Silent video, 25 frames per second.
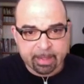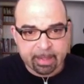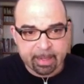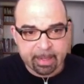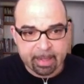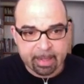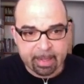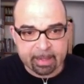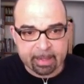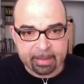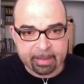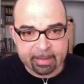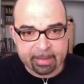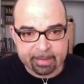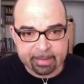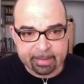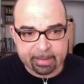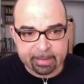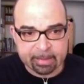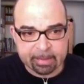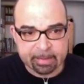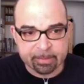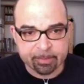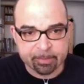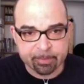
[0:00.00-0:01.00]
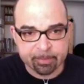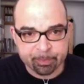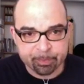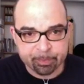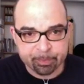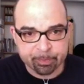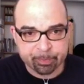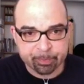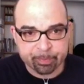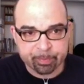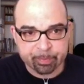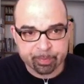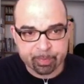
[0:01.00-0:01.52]
And
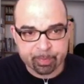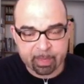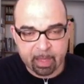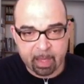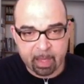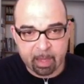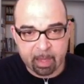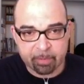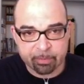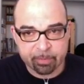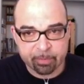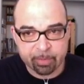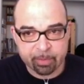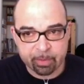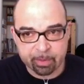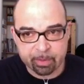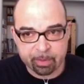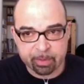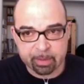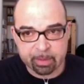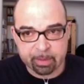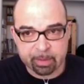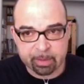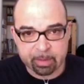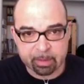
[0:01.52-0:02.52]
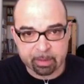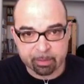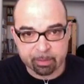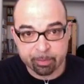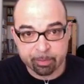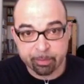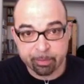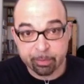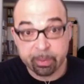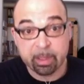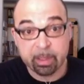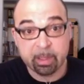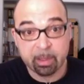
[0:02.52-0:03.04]
after a
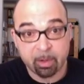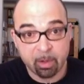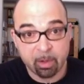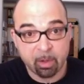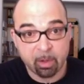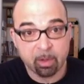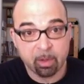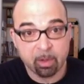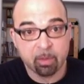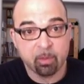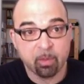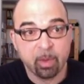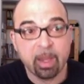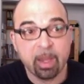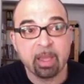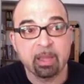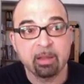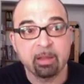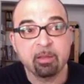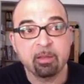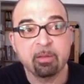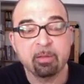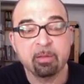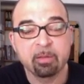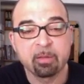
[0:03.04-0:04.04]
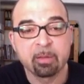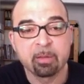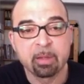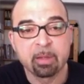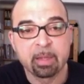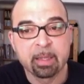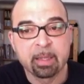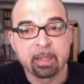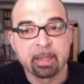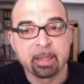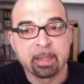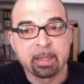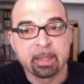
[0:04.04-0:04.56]
pretty long wait,
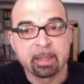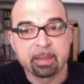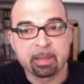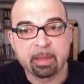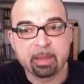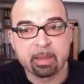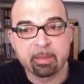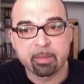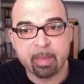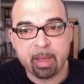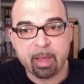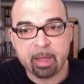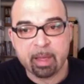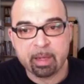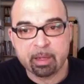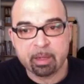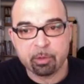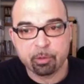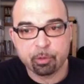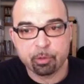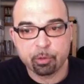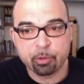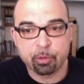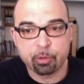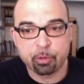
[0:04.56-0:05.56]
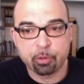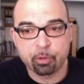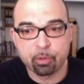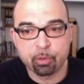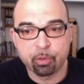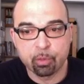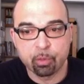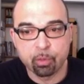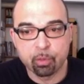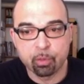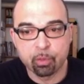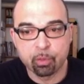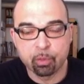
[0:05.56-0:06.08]
they managed
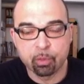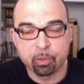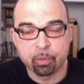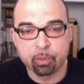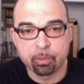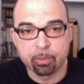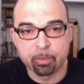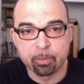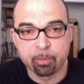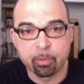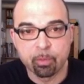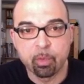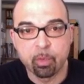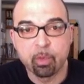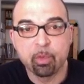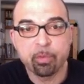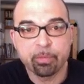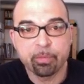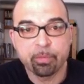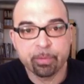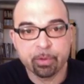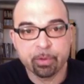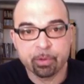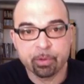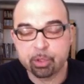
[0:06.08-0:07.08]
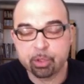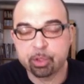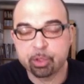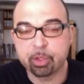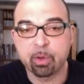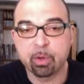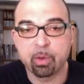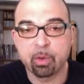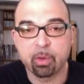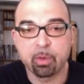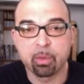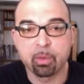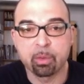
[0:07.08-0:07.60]
to move the
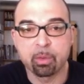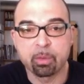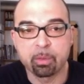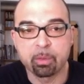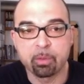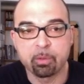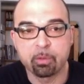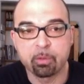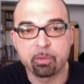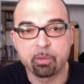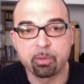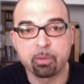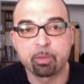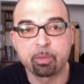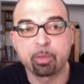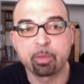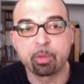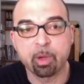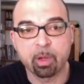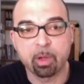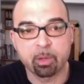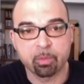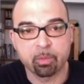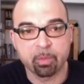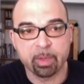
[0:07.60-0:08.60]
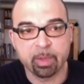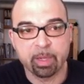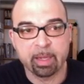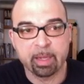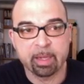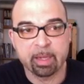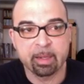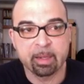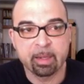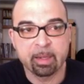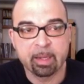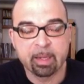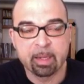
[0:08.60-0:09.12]
show to
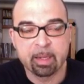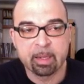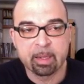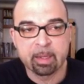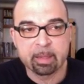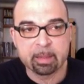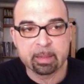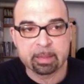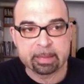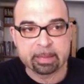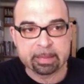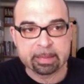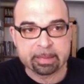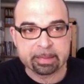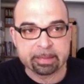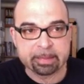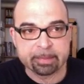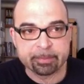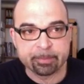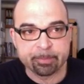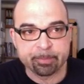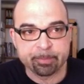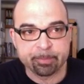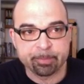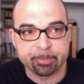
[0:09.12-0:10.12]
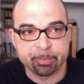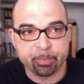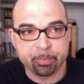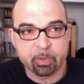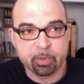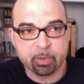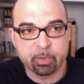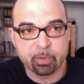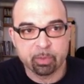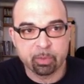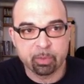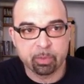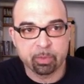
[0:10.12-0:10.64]
Broadway,
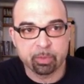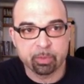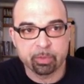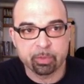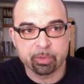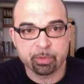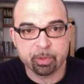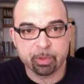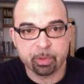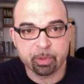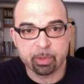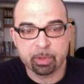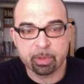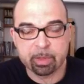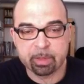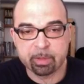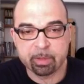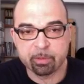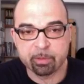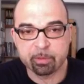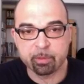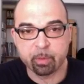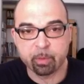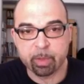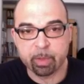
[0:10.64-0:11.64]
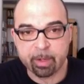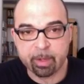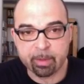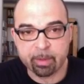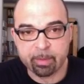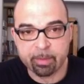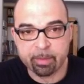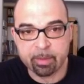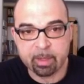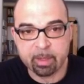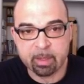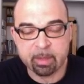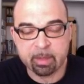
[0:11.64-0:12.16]
to Circle in the Square
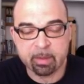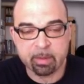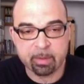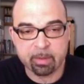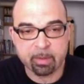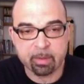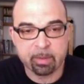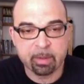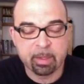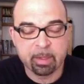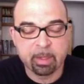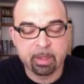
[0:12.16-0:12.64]
Theater.